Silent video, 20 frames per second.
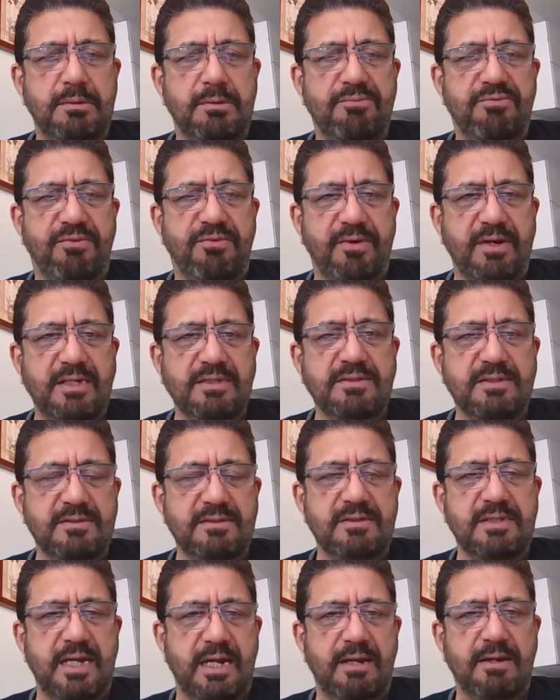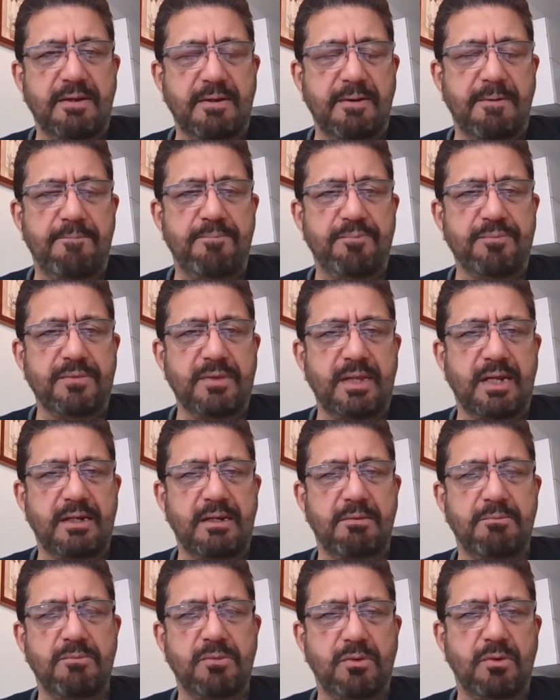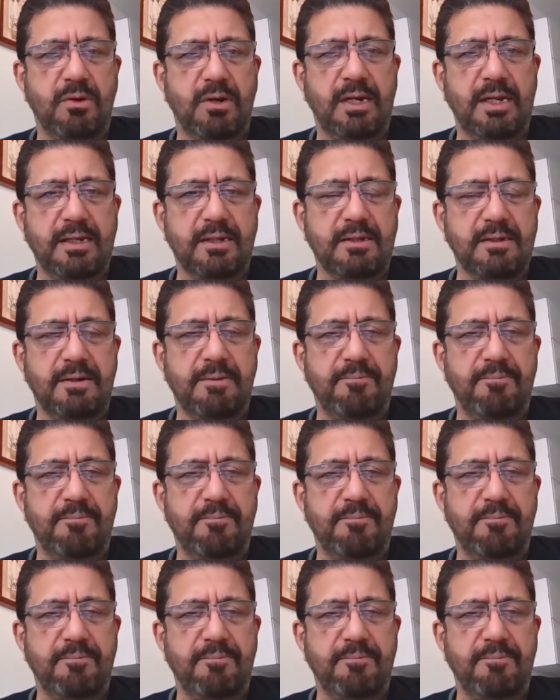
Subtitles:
phrases that are more like